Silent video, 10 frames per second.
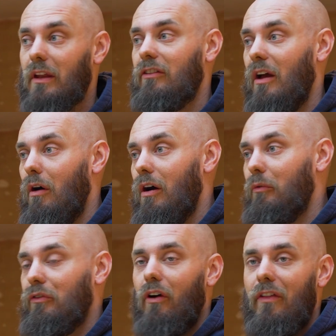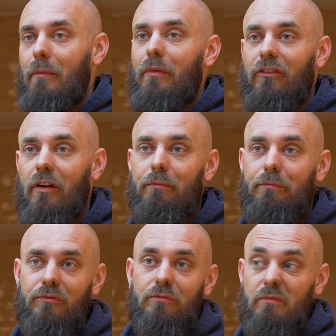So I always find them as a
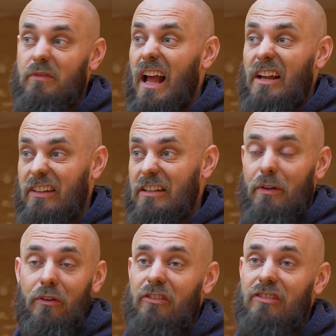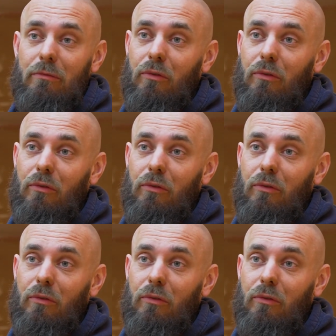cheap